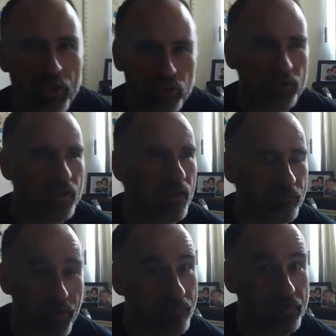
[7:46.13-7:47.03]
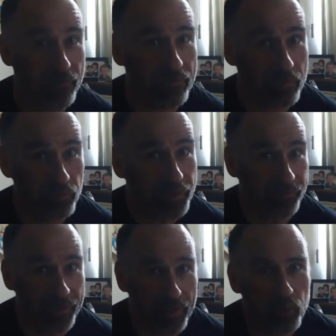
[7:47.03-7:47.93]
just a very, very
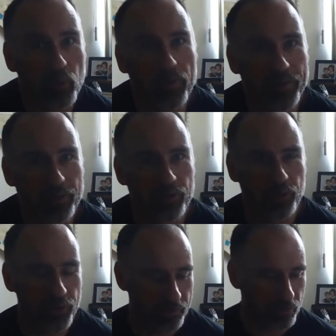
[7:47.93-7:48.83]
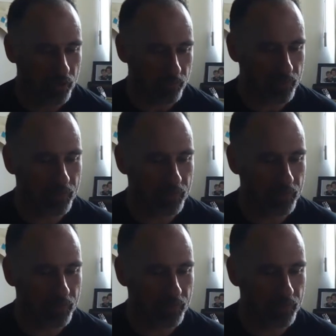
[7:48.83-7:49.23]
brief demo of the uncertainty principle,